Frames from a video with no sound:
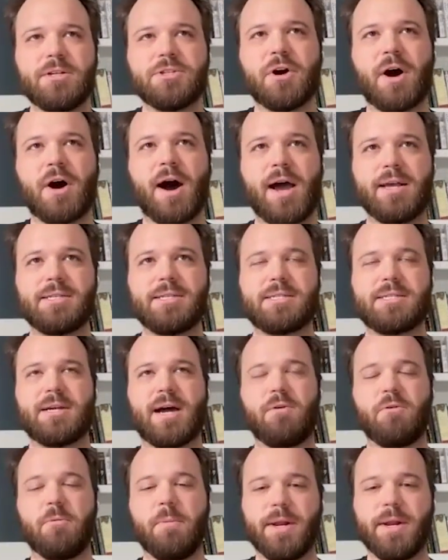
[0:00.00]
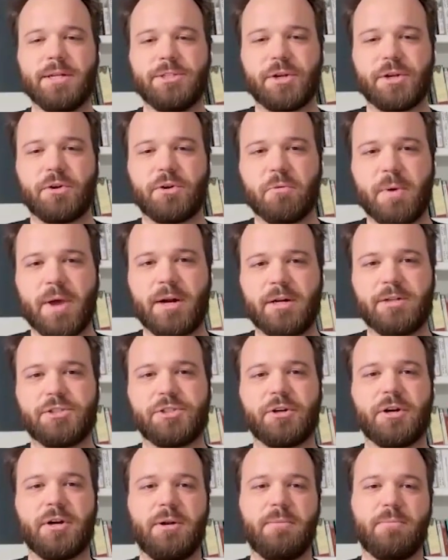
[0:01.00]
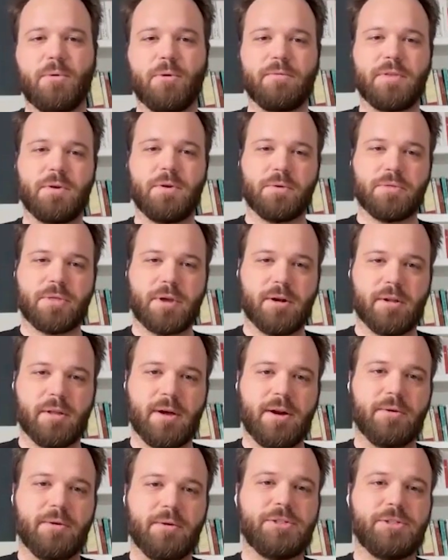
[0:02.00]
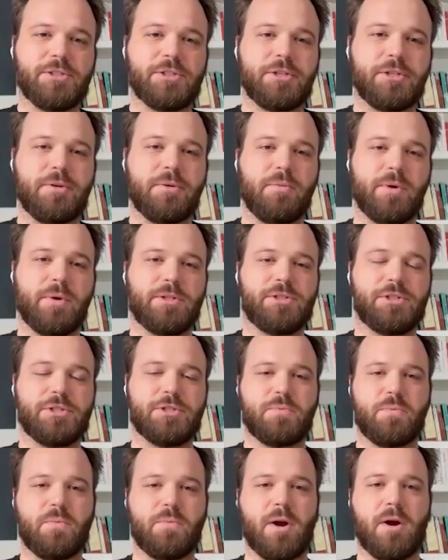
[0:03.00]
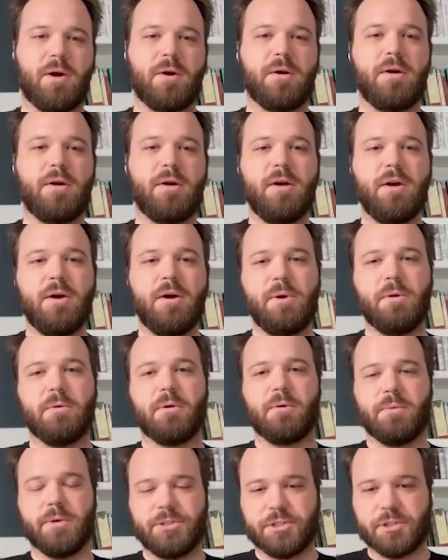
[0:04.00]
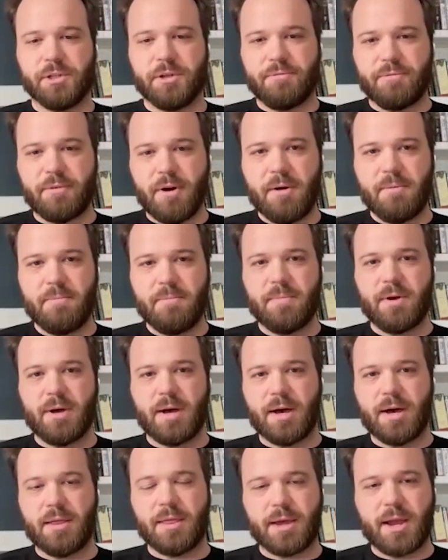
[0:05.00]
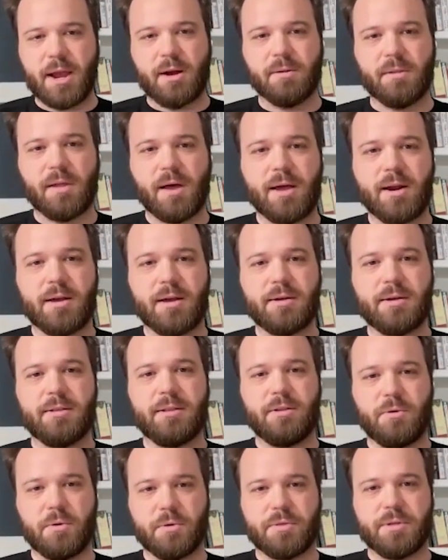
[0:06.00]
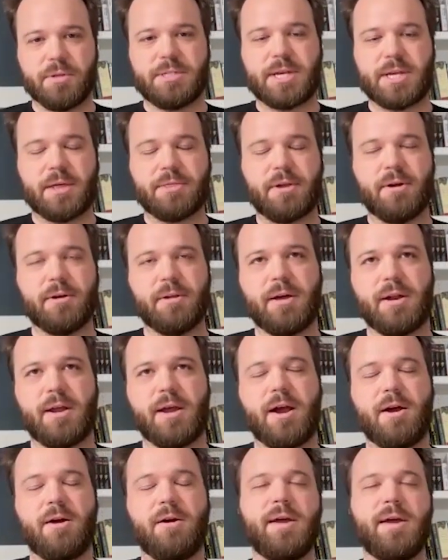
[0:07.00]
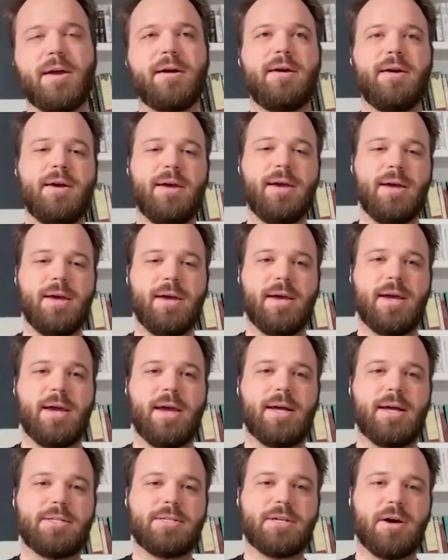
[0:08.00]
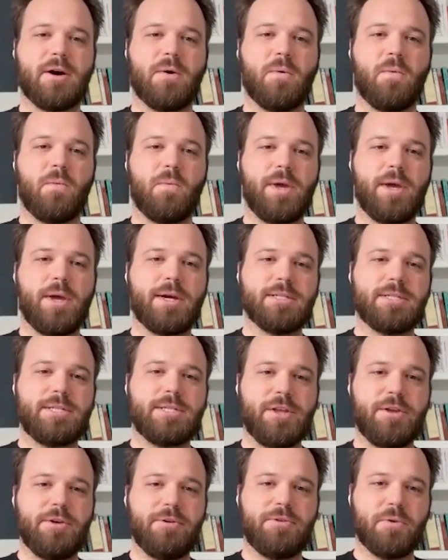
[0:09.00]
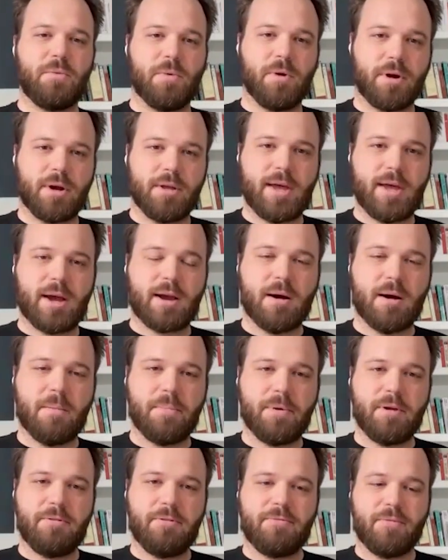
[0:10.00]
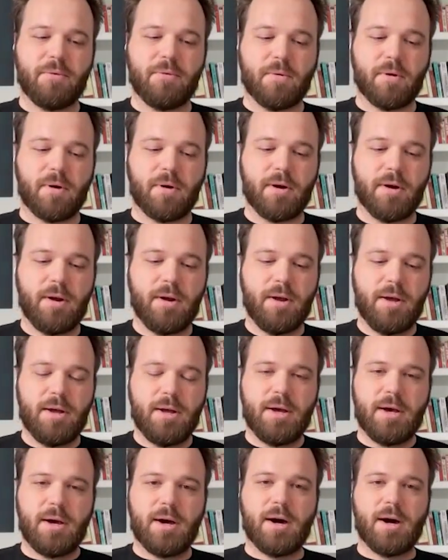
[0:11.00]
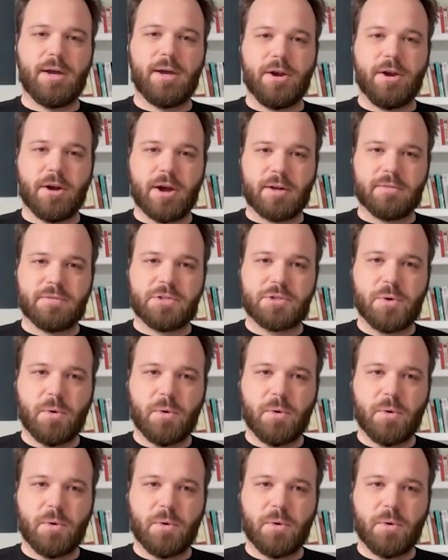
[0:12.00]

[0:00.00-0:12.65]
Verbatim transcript: So I, I remained a general manager in more of the North Carolina region, which is where we were originally from, uh, the Carolina, the North and South Carolina area. And uh, we continued to work in that company for uh, a year out of